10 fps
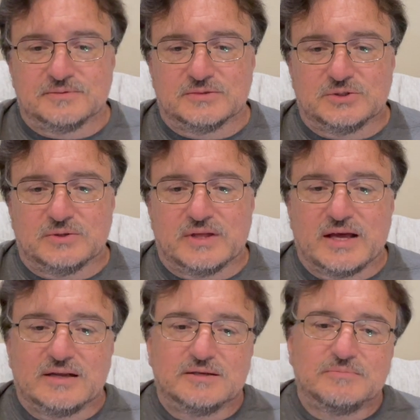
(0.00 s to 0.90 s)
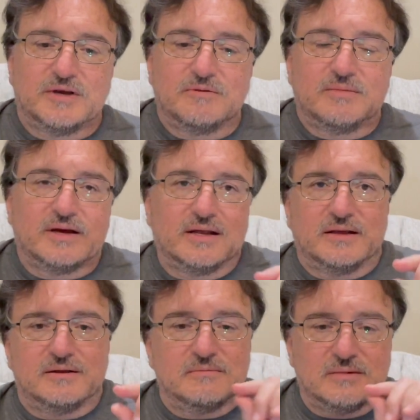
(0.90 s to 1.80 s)
So that made
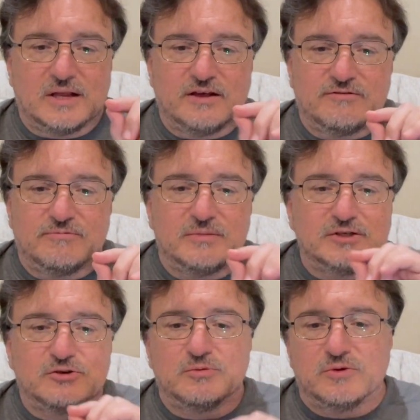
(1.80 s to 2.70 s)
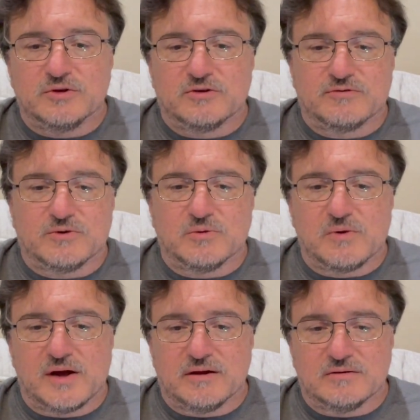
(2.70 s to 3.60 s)
my life miserable there for a
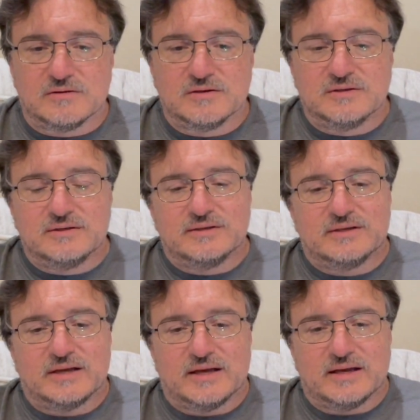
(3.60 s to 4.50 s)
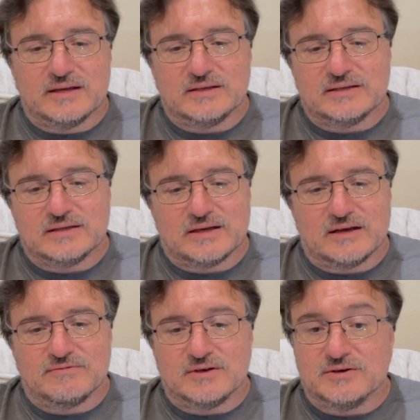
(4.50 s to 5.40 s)
while. And I
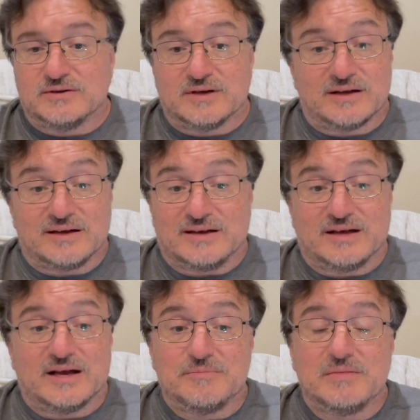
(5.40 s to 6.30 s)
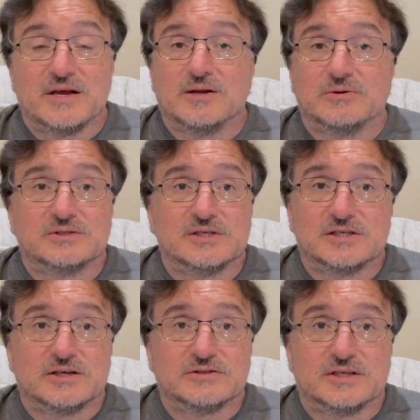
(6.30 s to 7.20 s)
figured I may lose these
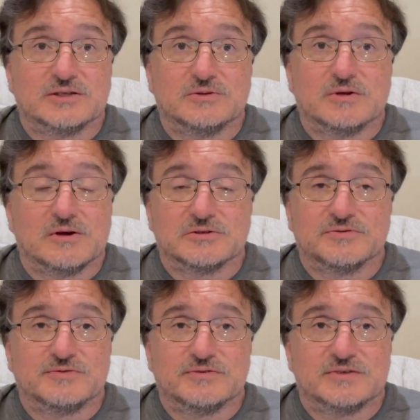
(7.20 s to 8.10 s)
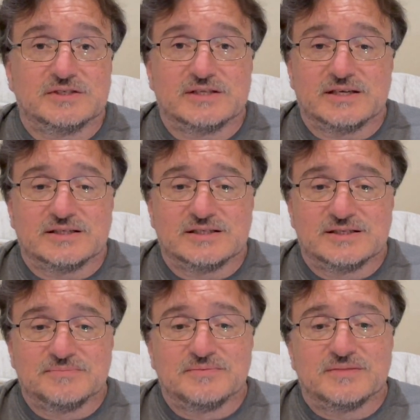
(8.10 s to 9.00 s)
shares at $2.50.
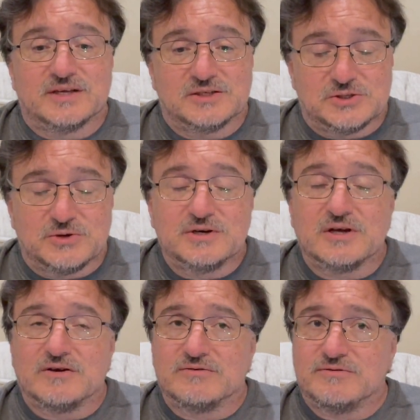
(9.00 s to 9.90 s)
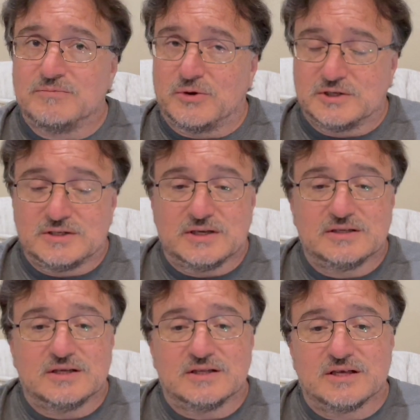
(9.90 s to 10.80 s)
And sure enough, March
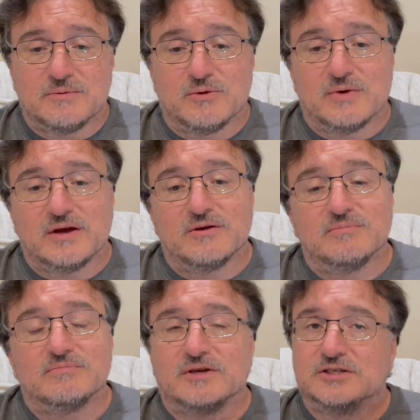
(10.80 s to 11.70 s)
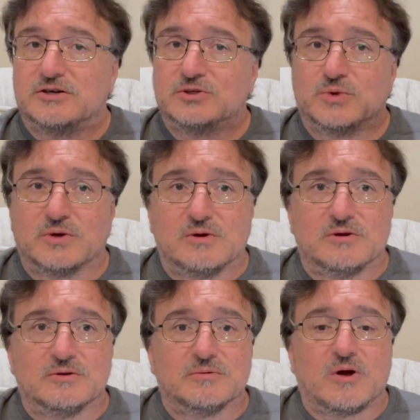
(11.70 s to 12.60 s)
19th came around, my shares were
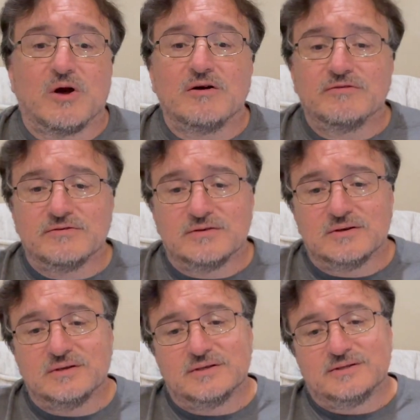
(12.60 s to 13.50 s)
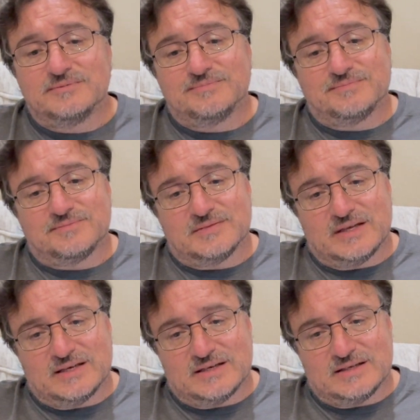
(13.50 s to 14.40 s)
called off,
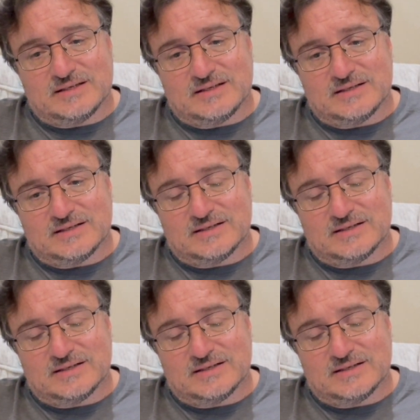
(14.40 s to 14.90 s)
and